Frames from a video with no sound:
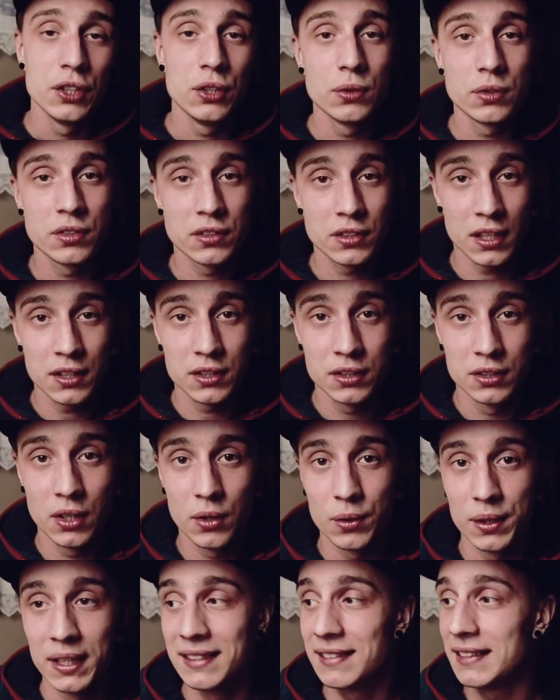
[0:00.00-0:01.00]
you start to
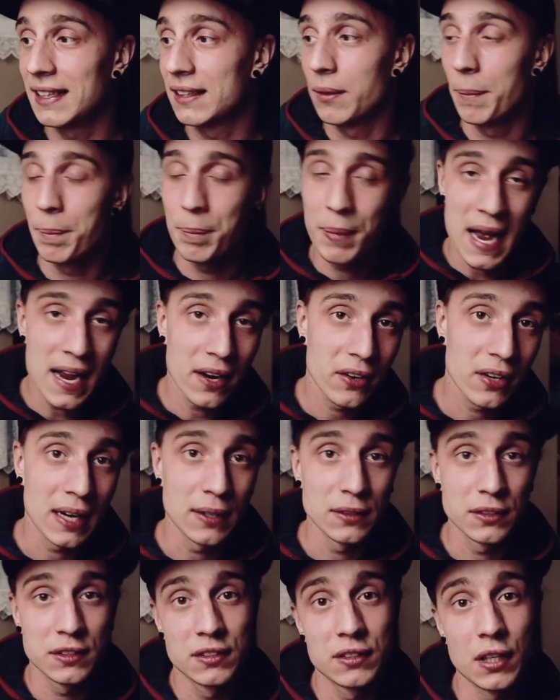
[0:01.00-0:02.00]
notice that the
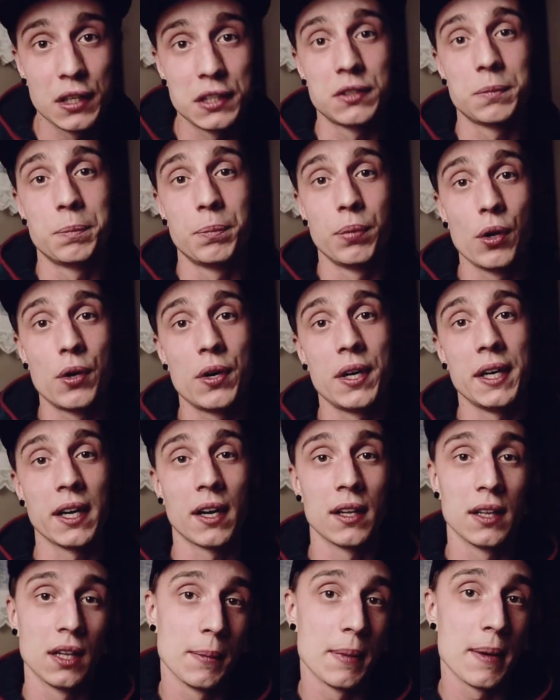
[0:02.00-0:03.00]
background starts blurring
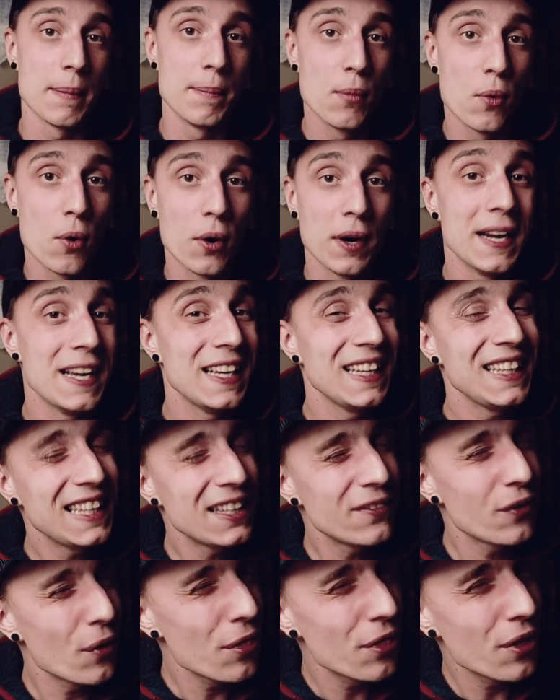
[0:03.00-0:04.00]
a little bit more,
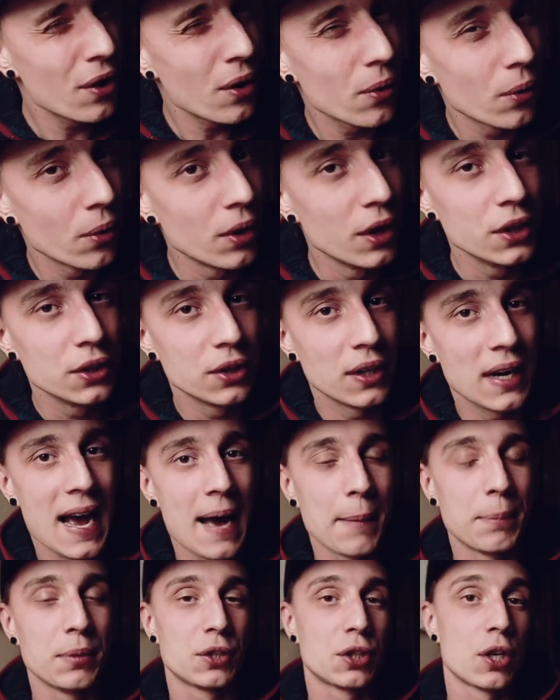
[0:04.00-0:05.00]
even though your
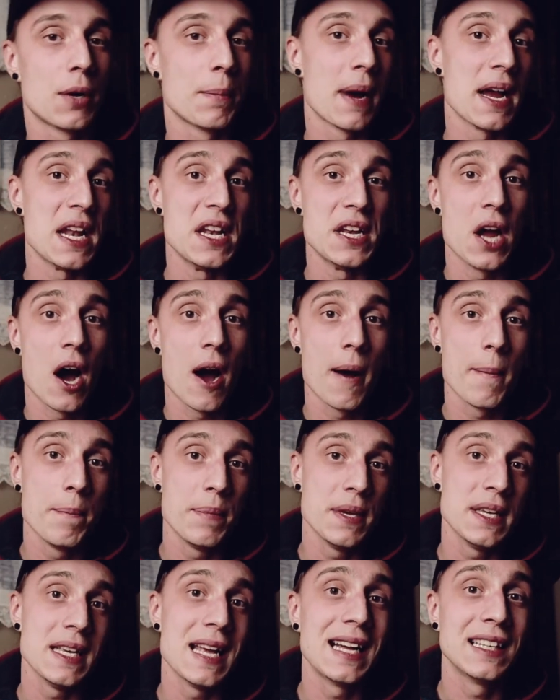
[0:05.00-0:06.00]
aperture might not
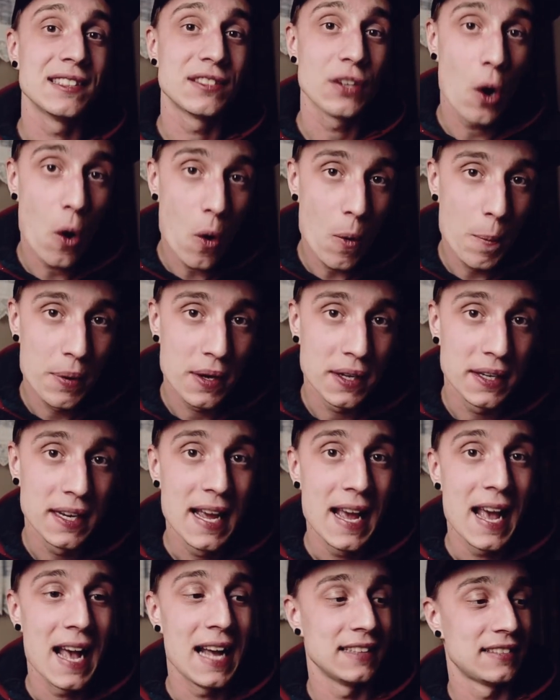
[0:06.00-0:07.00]
be as
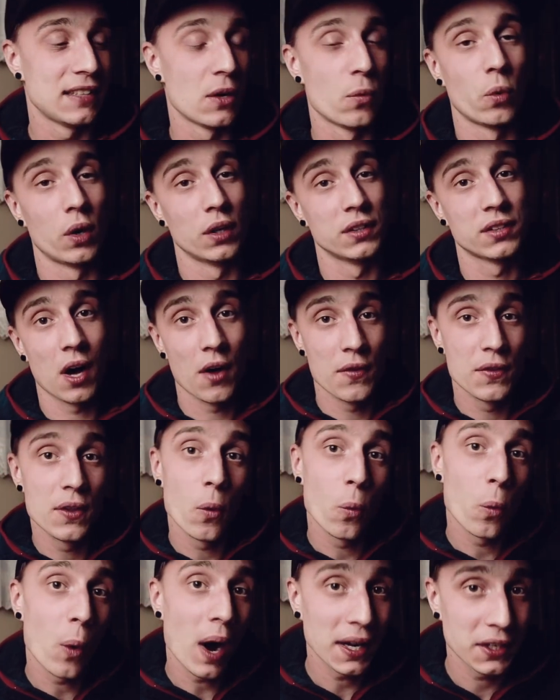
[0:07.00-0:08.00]
open as it was on the
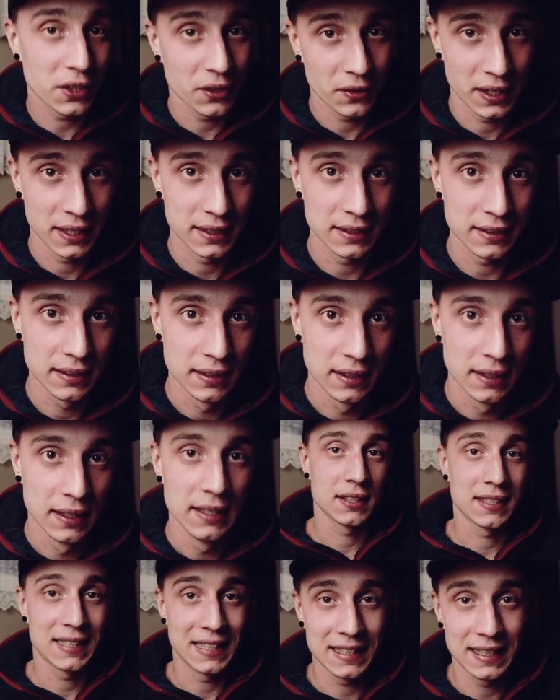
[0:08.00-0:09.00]
wider end. Standard
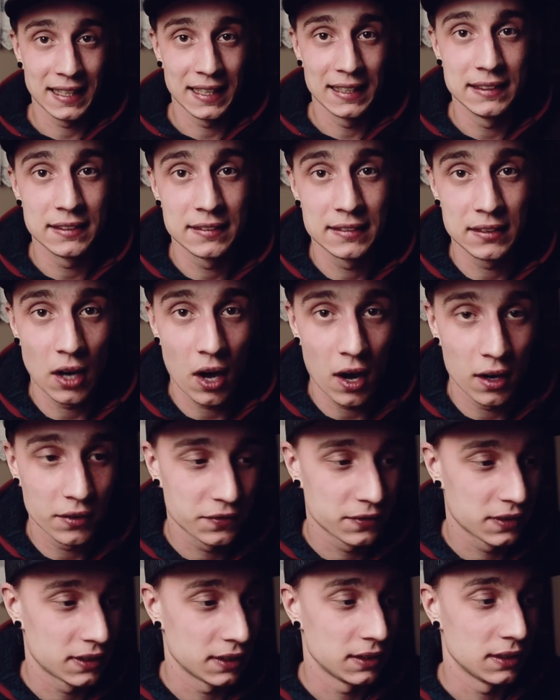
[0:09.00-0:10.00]
kit lens
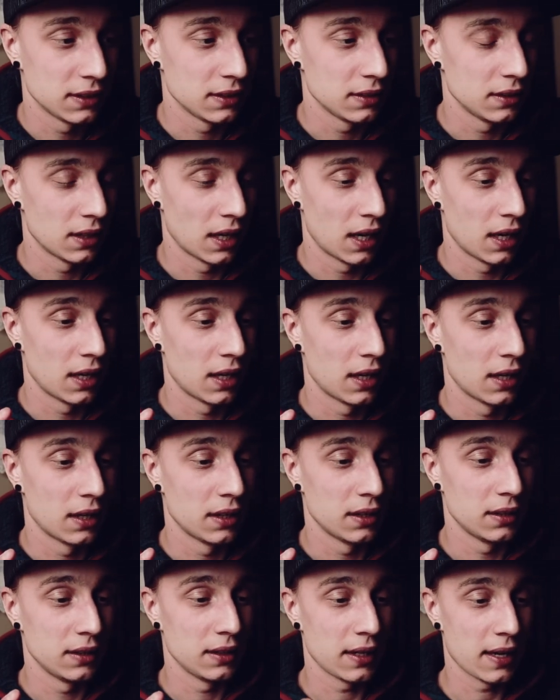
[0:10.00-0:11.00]
often
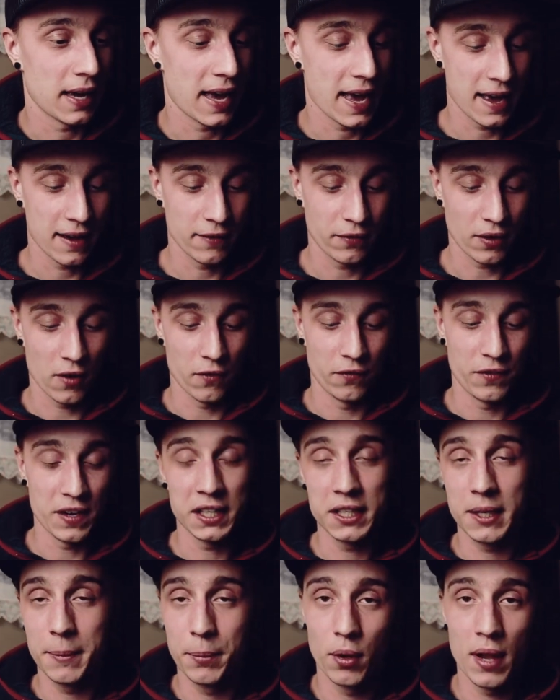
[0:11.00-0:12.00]
have a
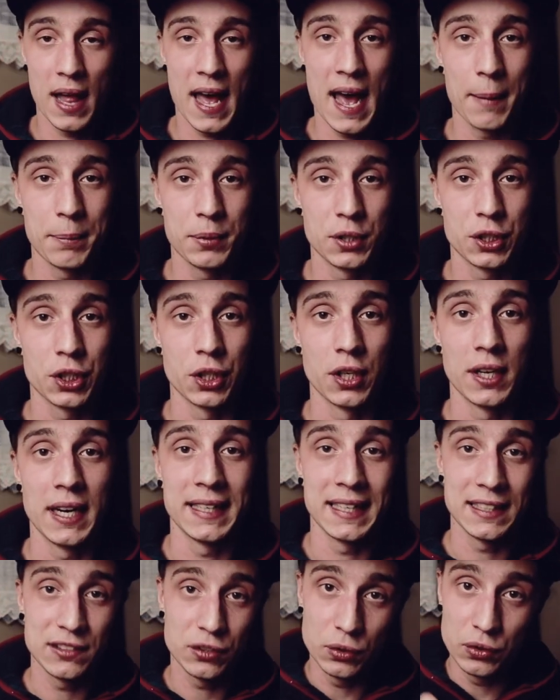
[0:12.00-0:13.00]
variable aperture,
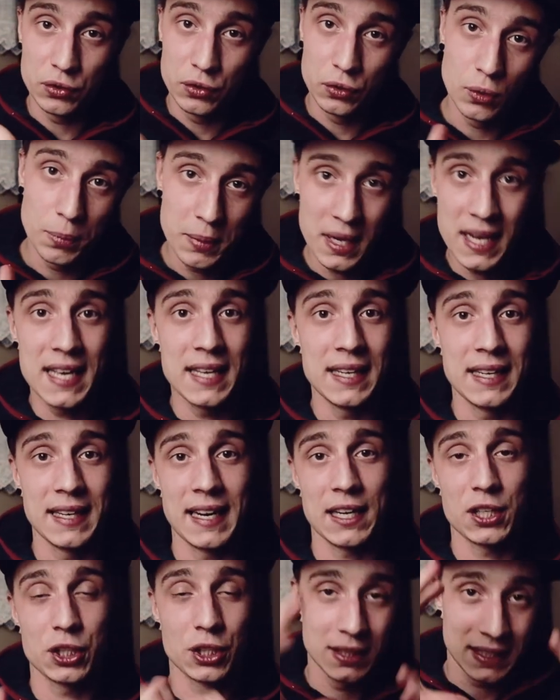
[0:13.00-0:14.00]
and as you zoom in, it
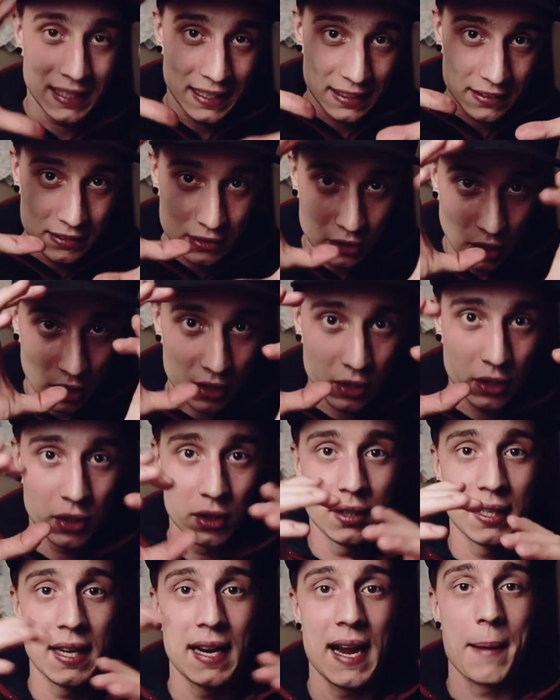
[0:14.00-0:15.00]
actually gets
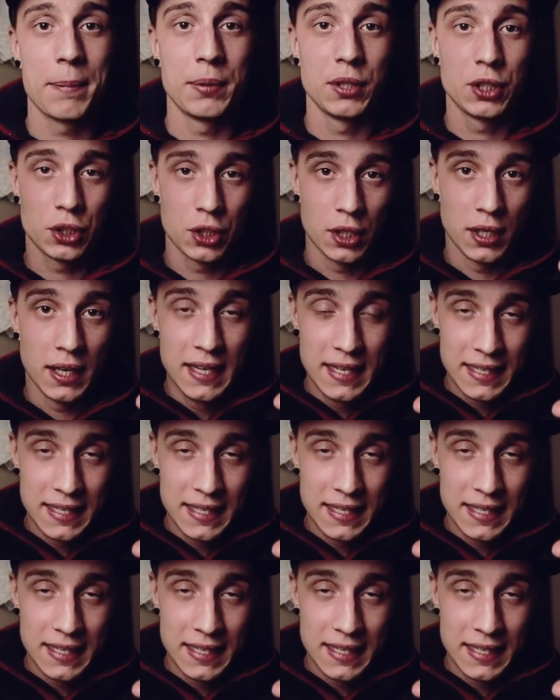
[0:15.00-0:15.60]
darker, that aperture